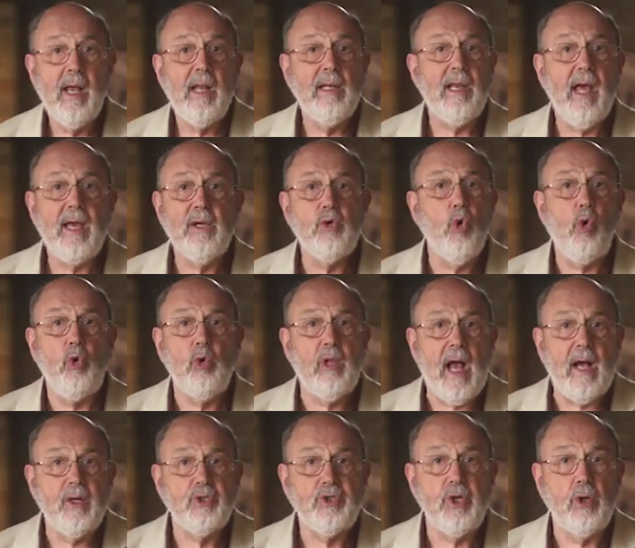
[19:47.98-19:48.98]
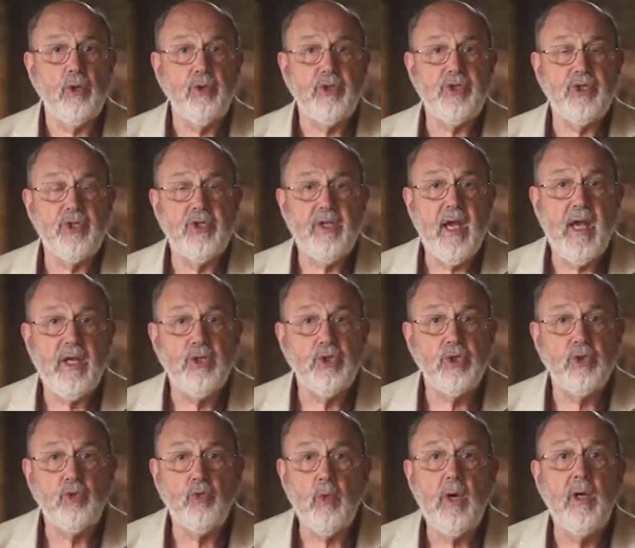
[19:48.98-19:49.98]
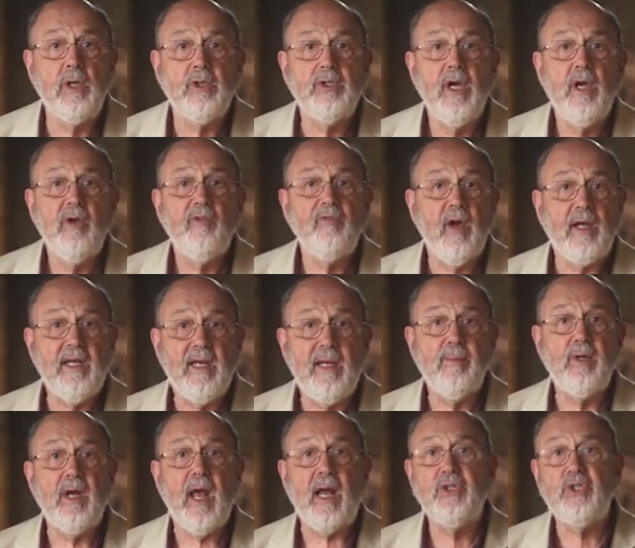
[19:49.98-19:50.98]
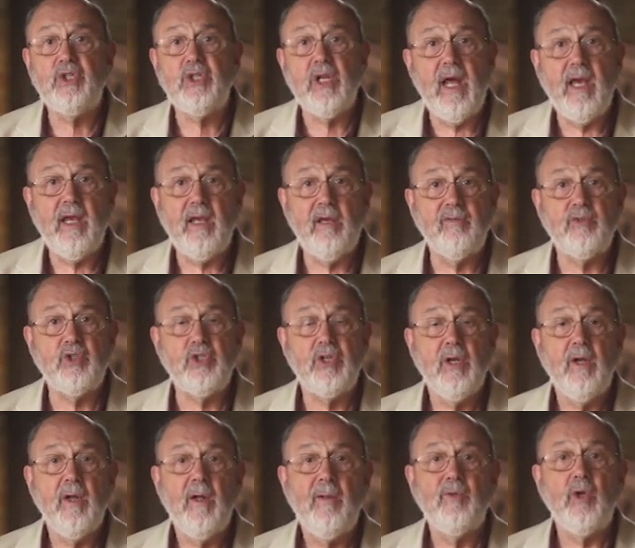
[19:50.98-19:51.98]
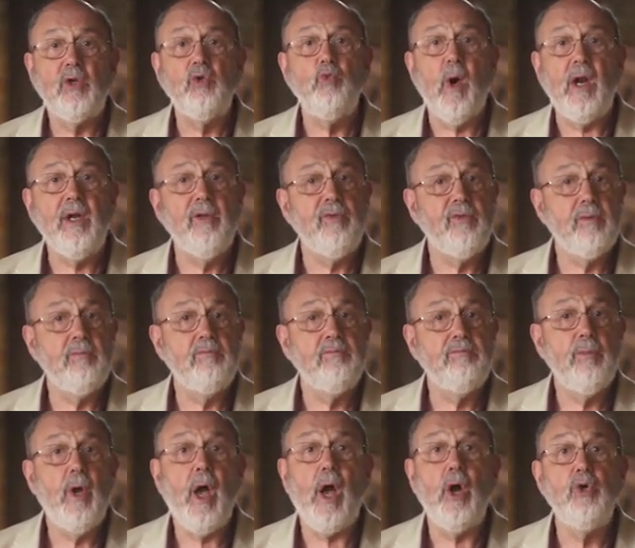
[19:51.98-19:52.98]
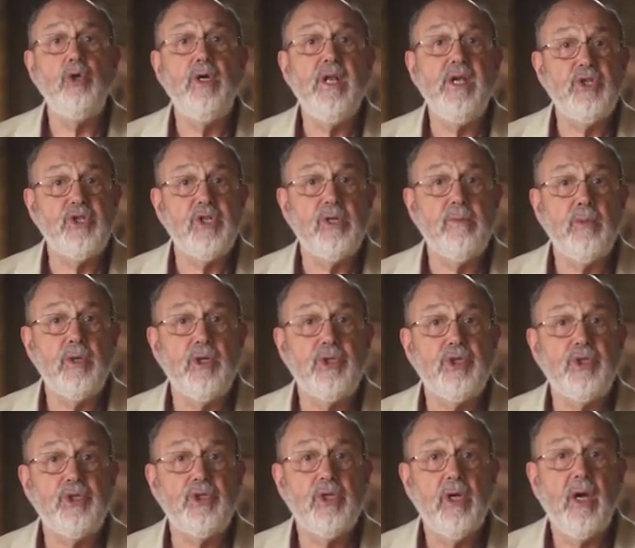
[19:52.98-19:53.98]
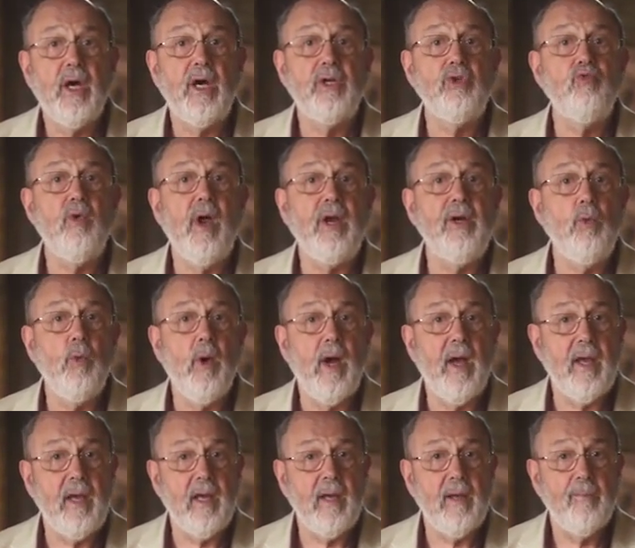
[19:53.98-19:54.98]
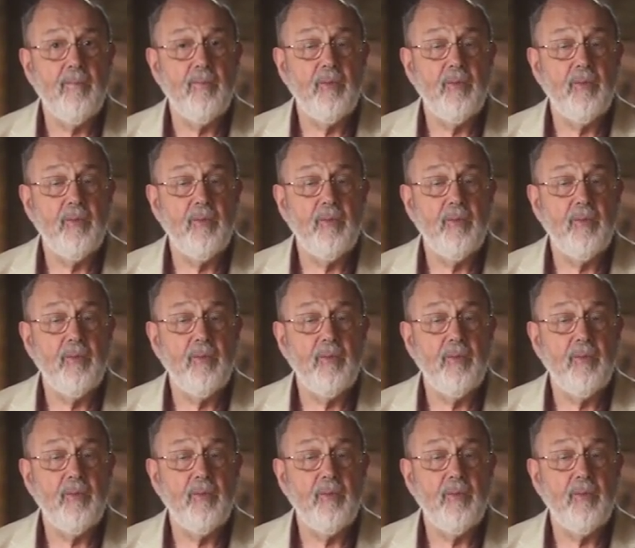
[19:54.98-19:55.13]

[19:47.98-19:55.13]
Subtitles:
Like all householders in the ancient world, Philemon had slaves, and one of them, Onesimus, had run away.